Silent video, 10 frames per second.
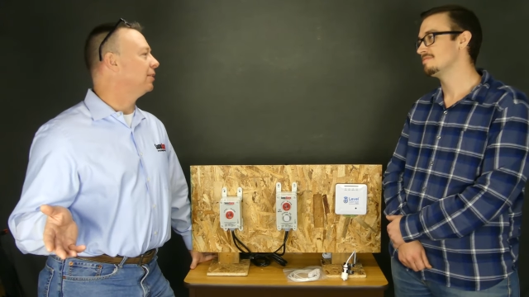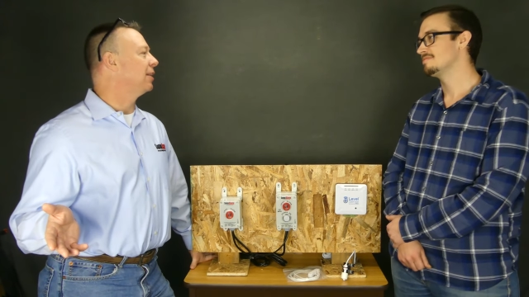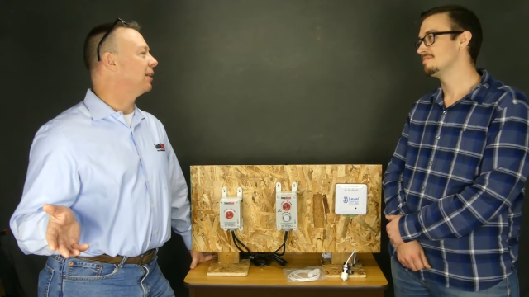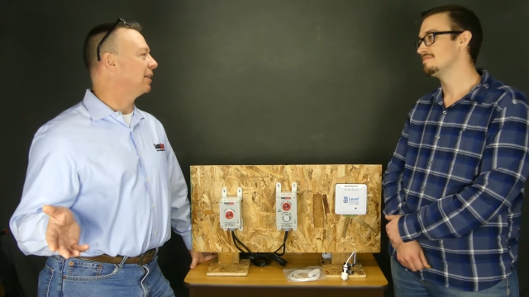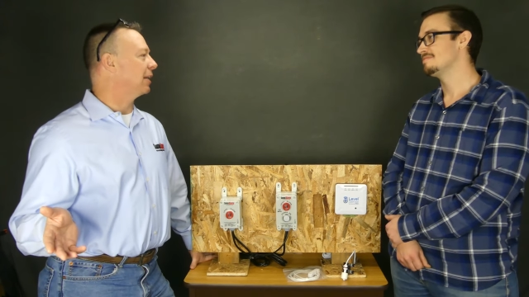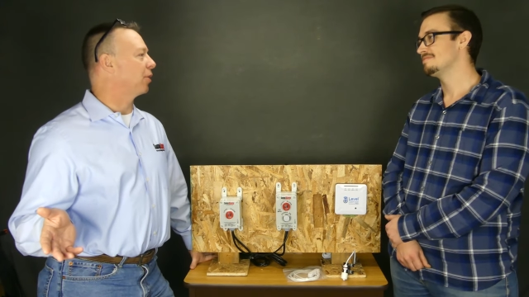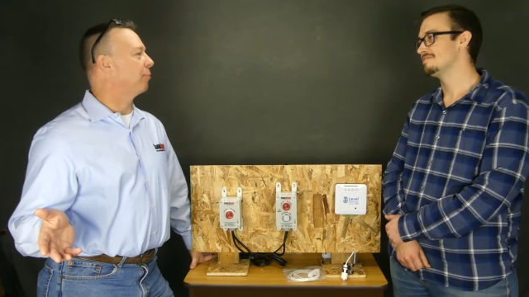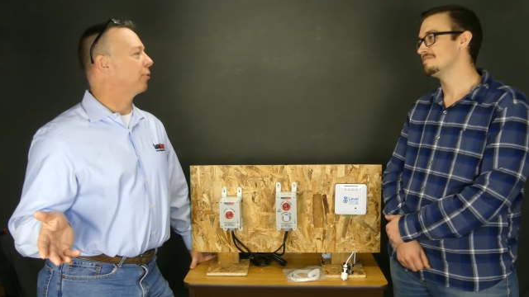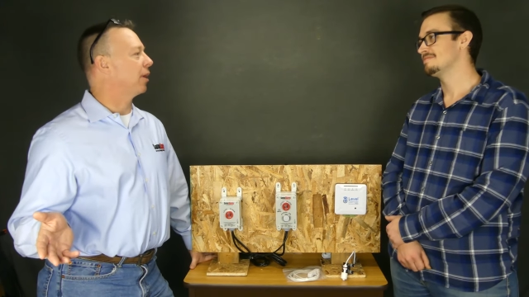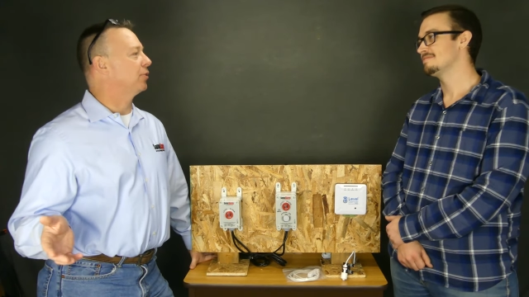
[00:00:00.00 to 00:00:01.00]
Speaker 1: taking out
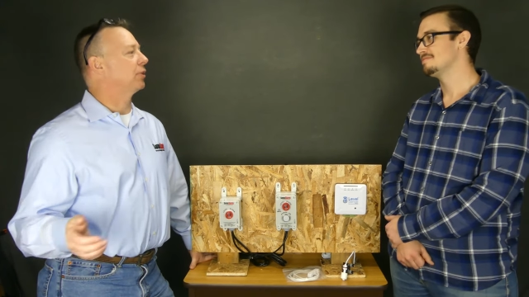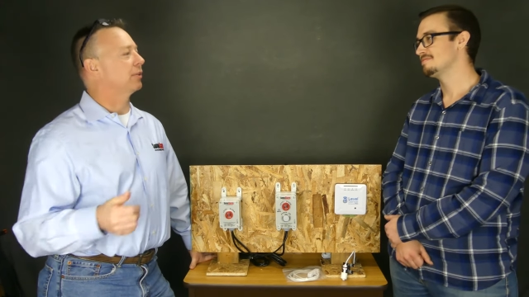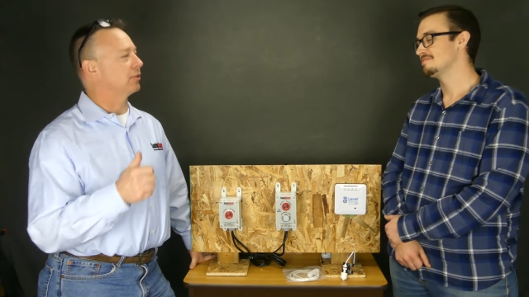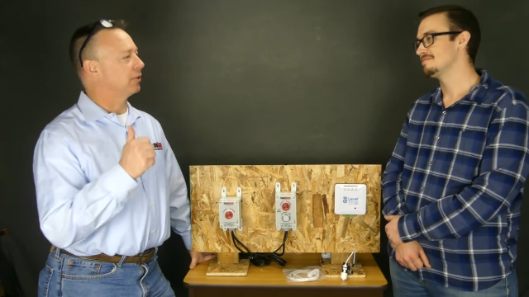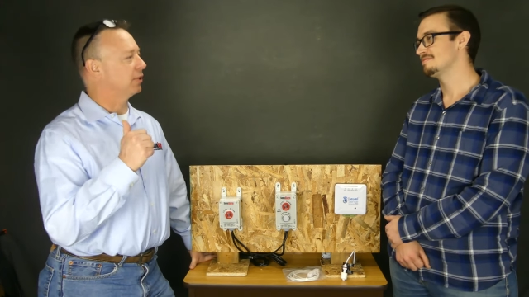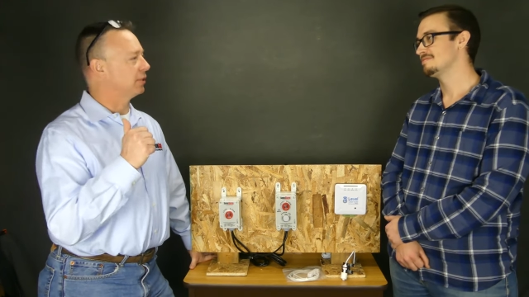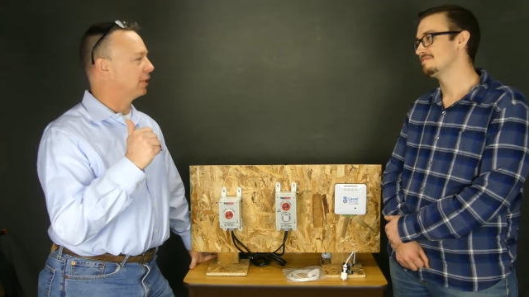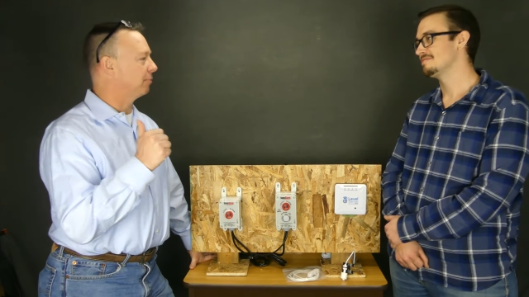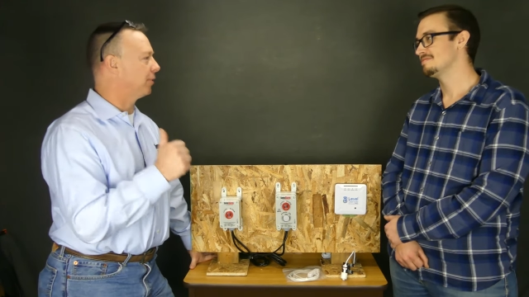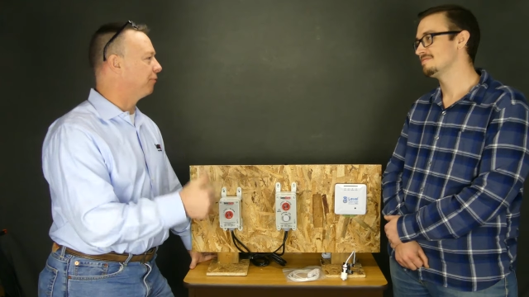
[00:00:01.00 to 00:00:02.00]
a project that's going to
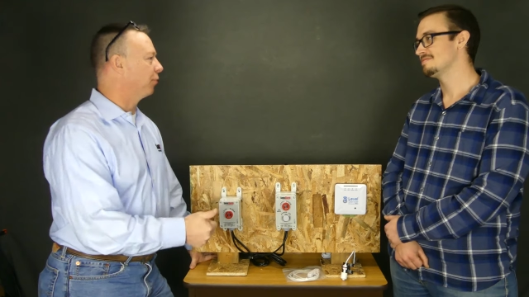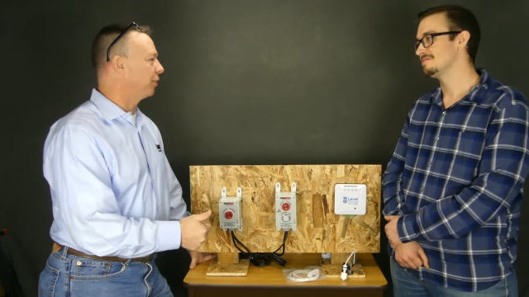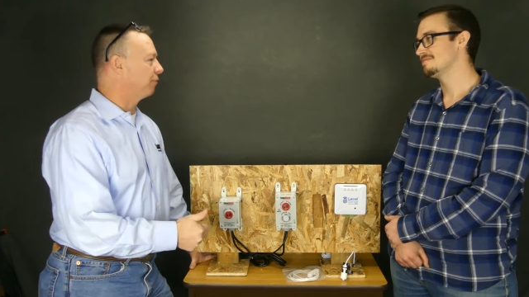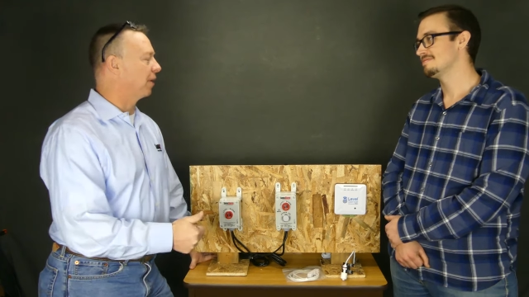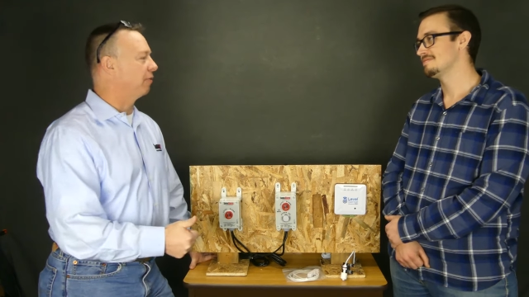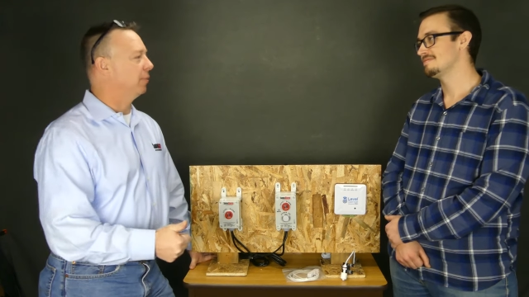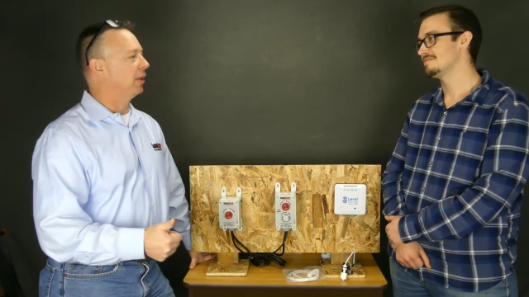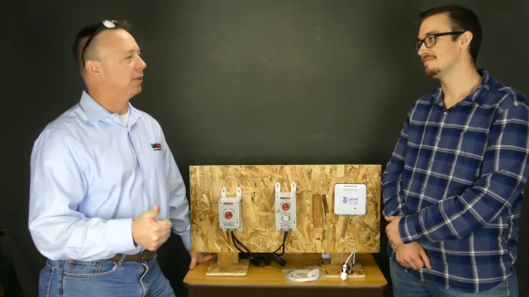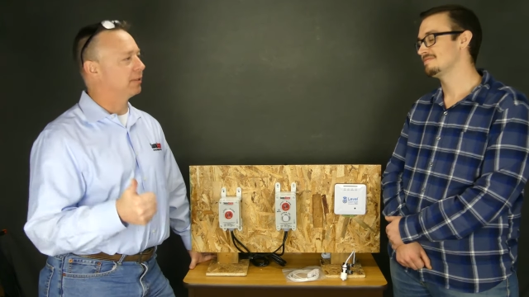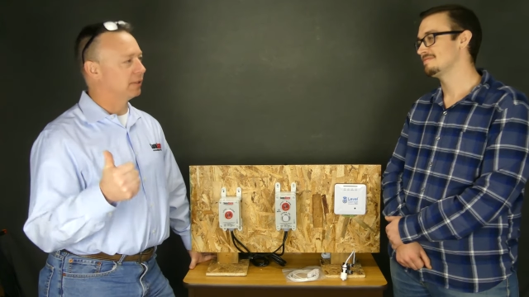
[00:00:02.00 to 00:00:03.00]
take me forty-five
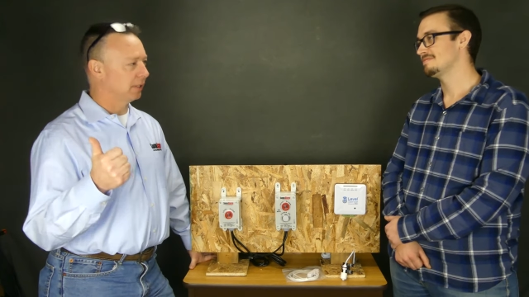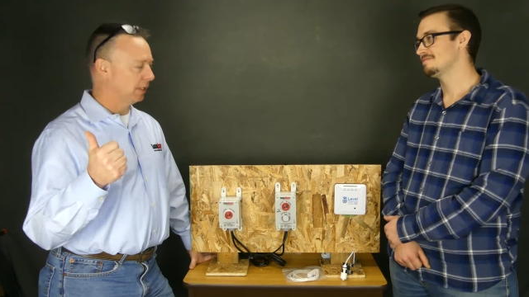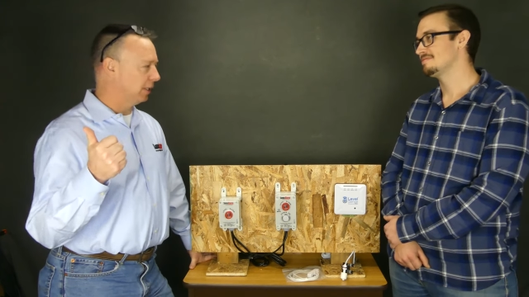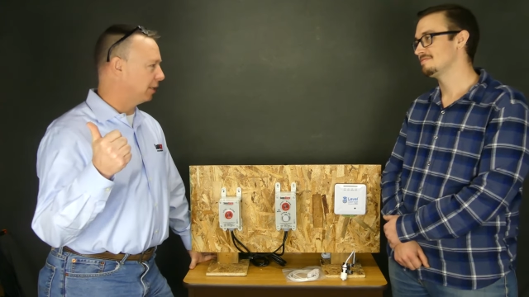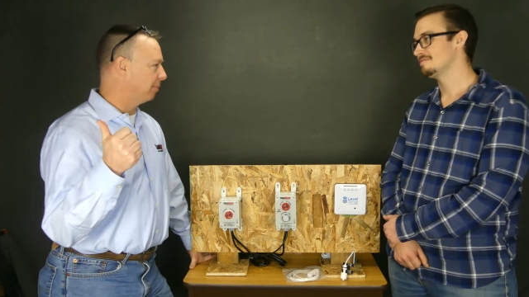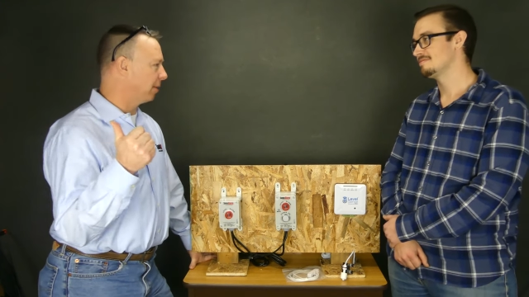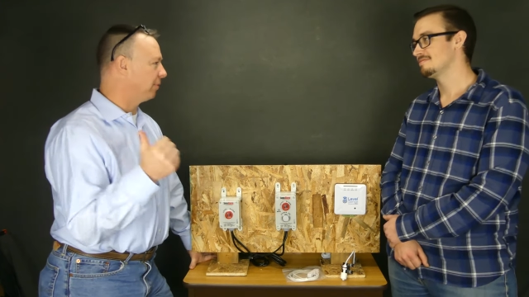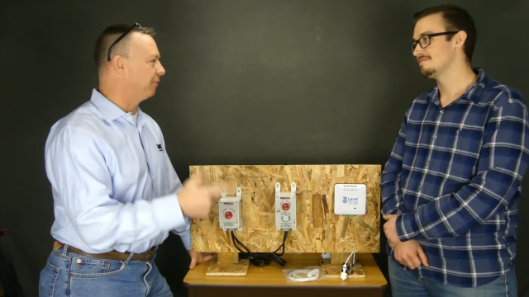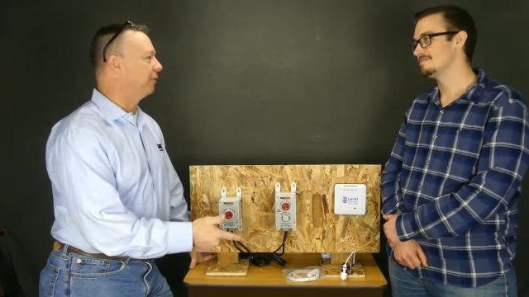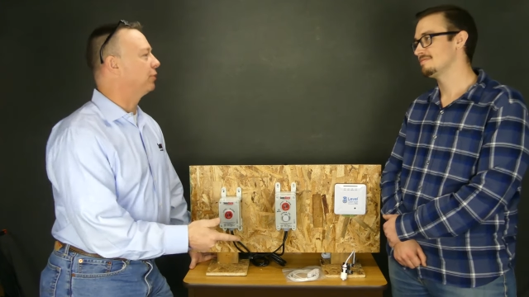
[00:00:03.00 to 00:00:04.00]
minutes and
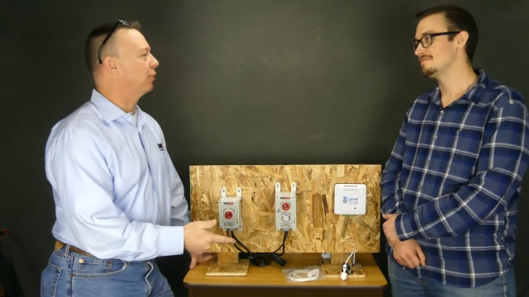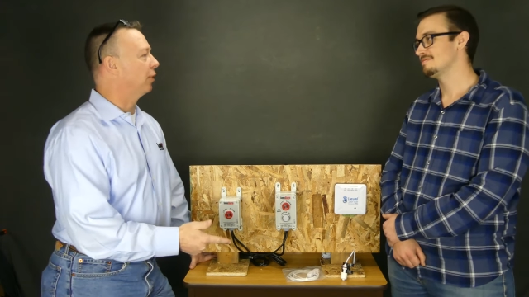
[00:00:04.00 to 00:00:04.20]
maybe fifty or